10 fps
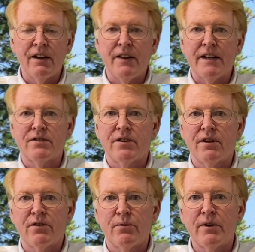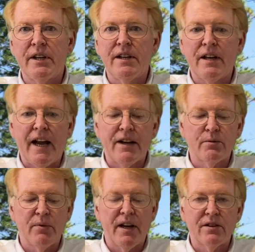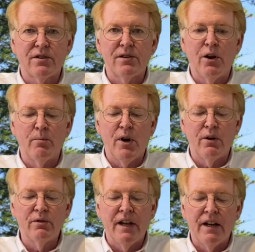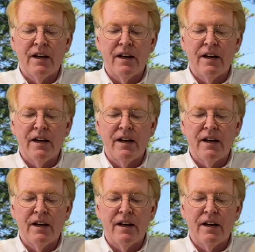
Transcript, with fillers: That's the three aspects slow-mo.